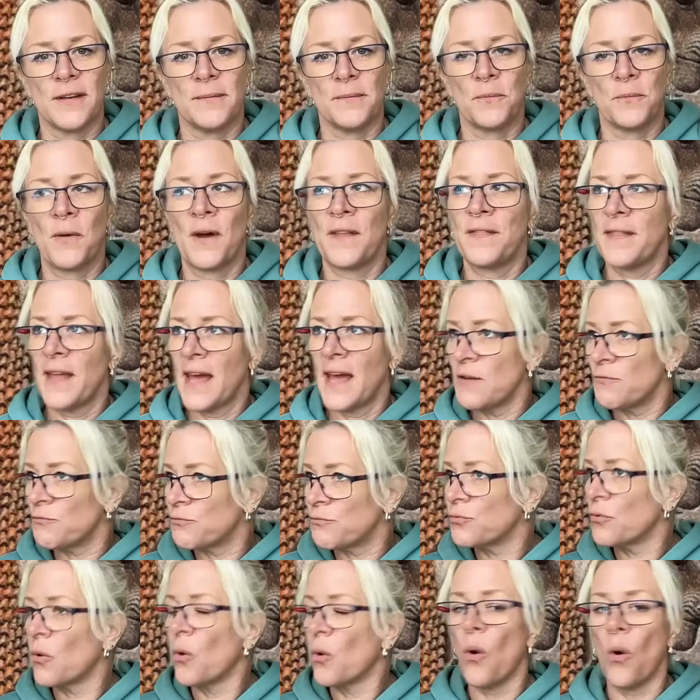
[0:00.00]
them, when they
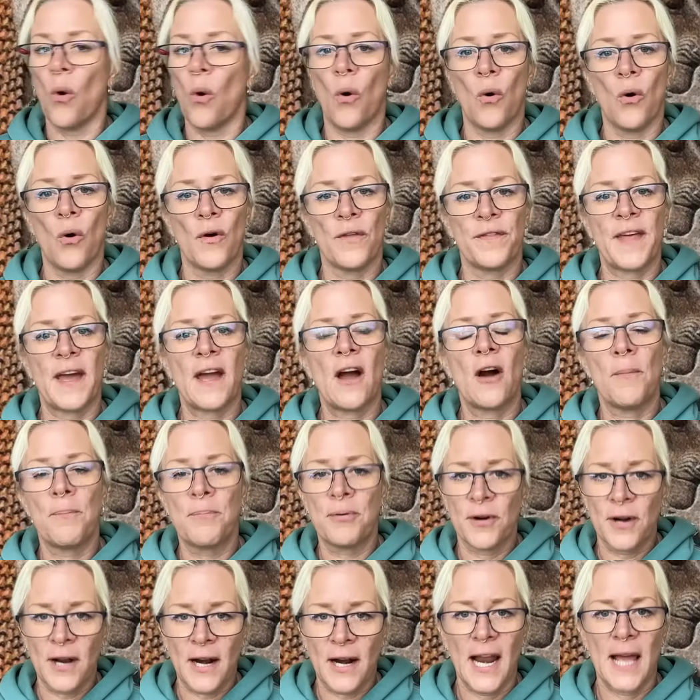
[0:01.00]
roar, they are
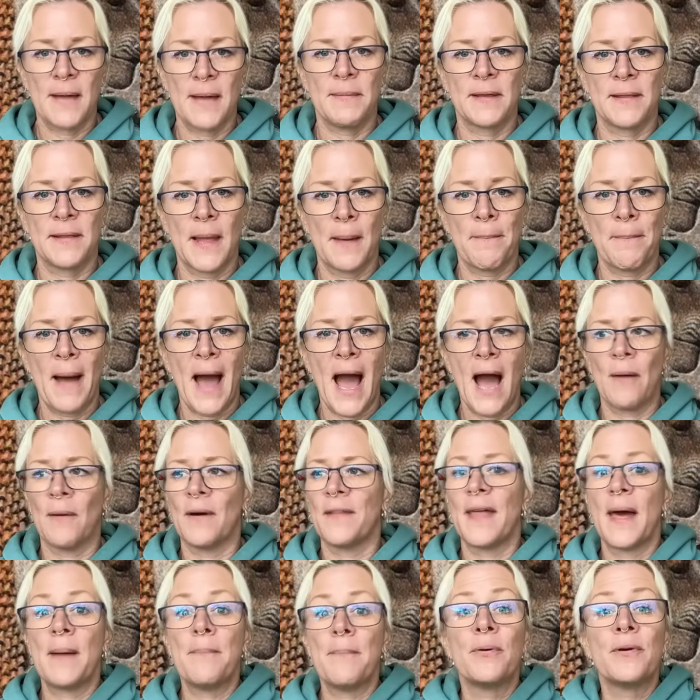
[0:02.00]
proclaiming their
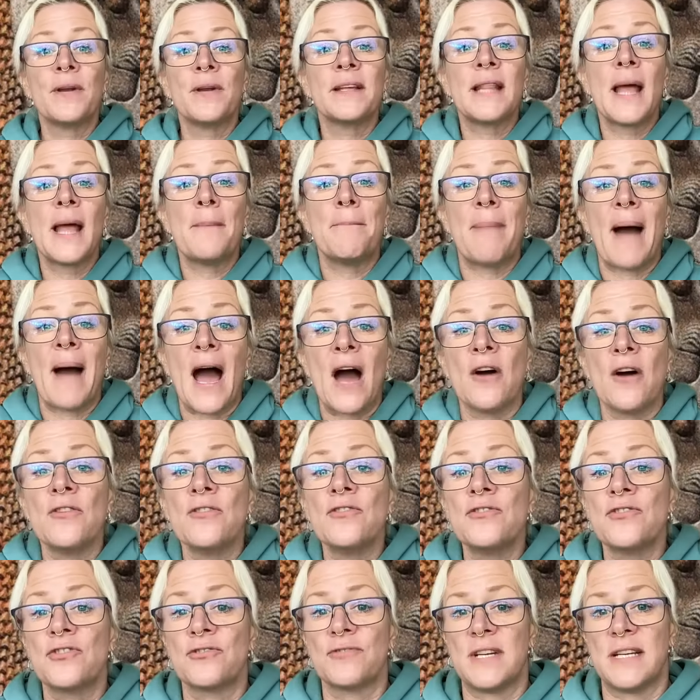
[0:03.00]
power. They're putting their
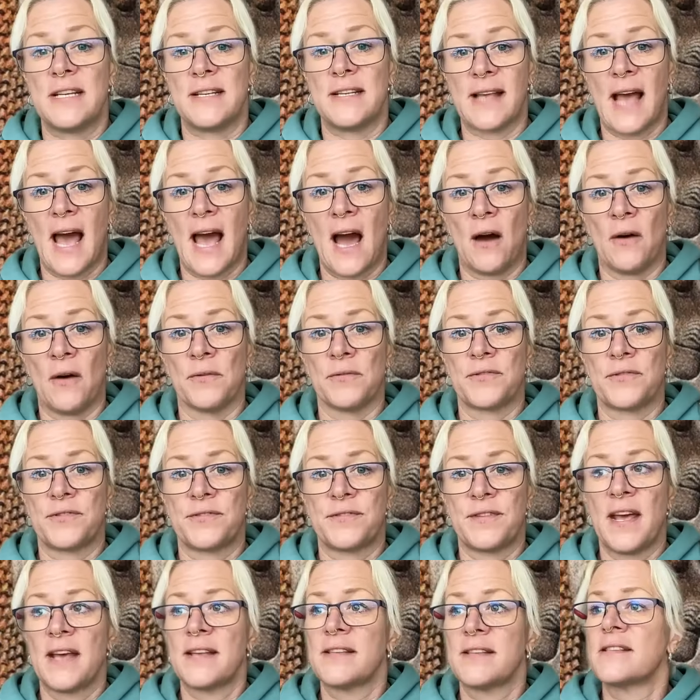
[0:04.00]
boundaries
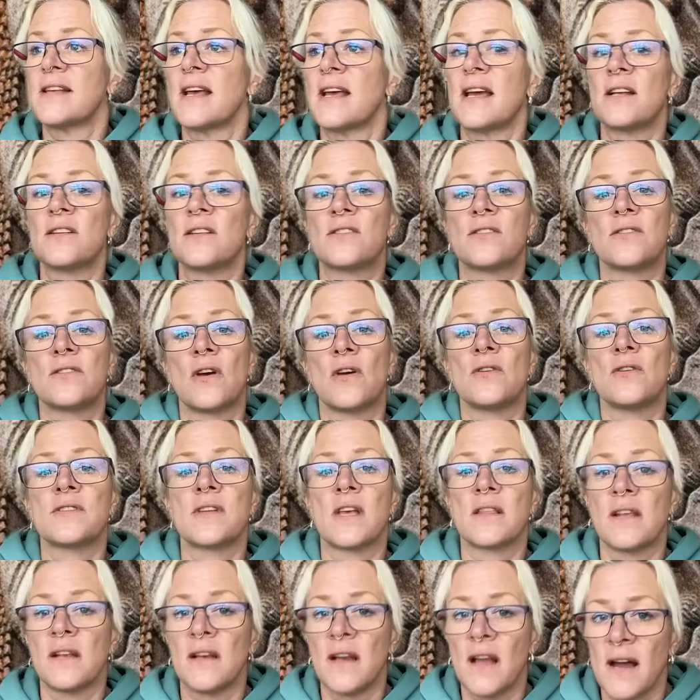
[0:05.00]
out. They're saying to those
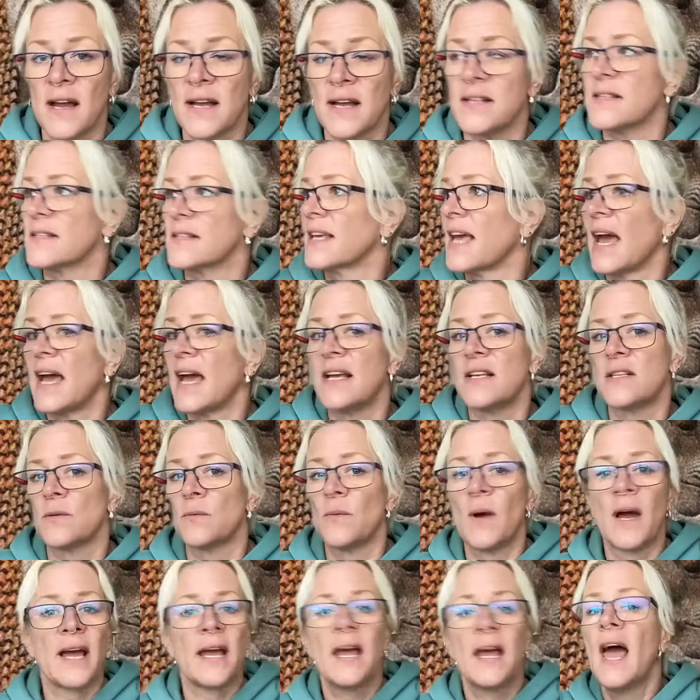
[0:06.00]
other lions k's
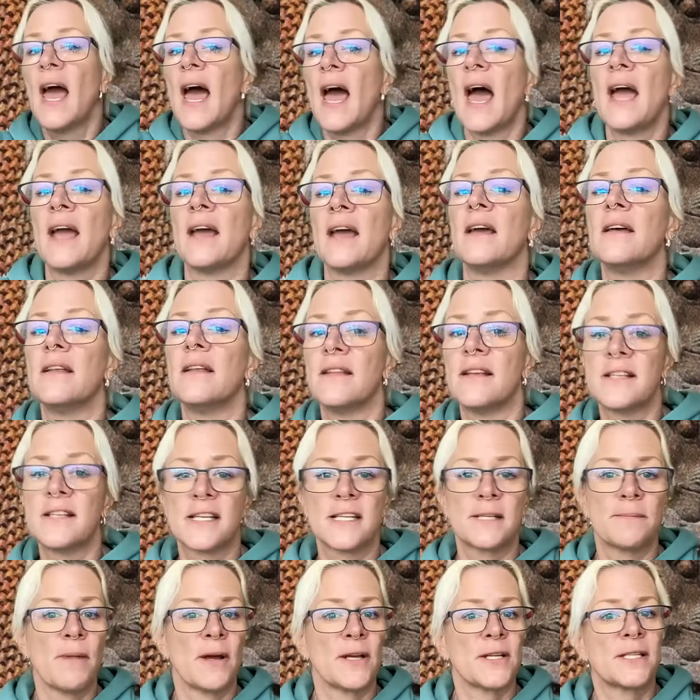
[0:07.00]
away, hey, this
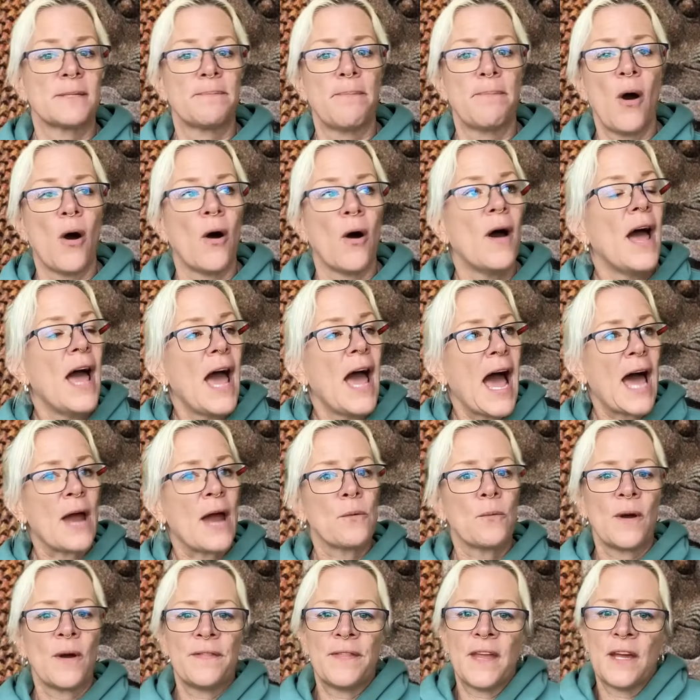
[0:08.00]
is my spot.
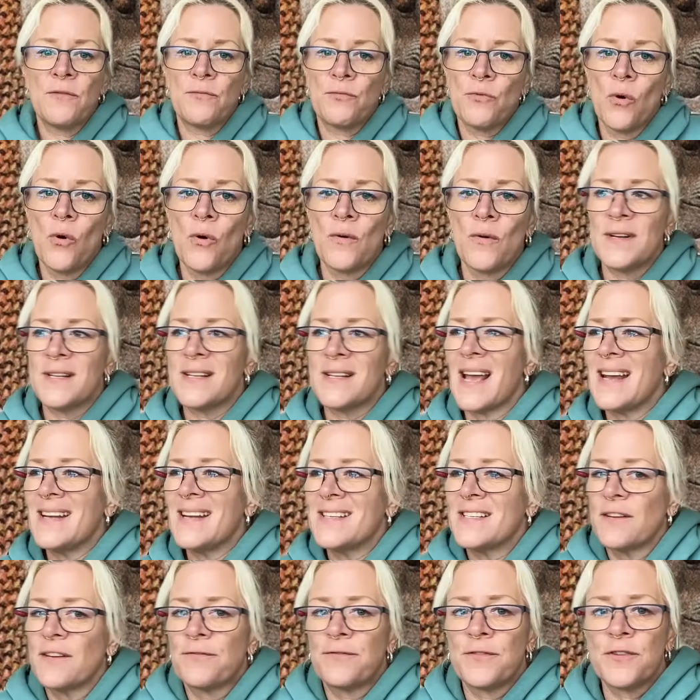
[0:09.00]
And when they roar
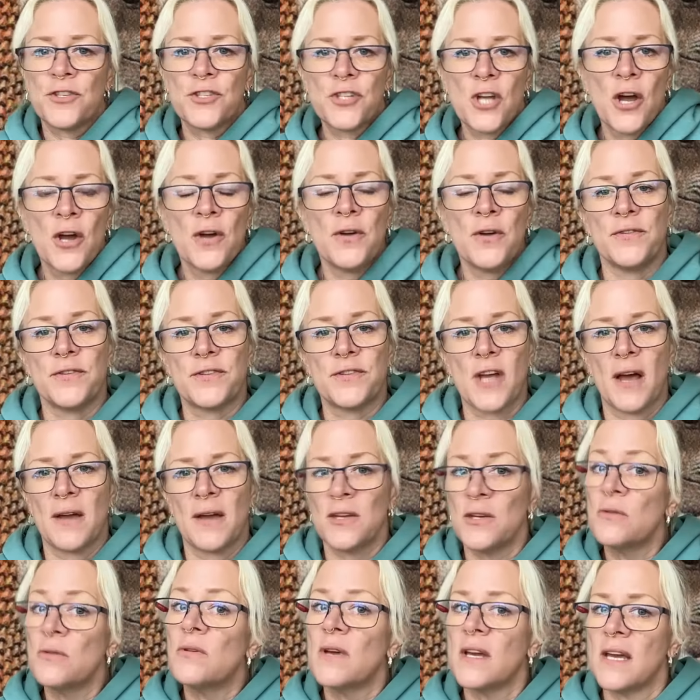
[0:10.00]
in different tones,
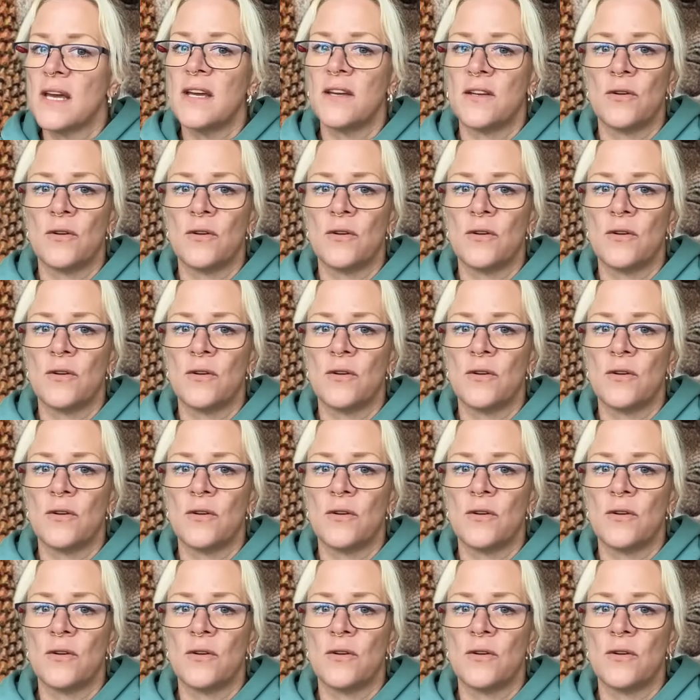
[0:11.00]
you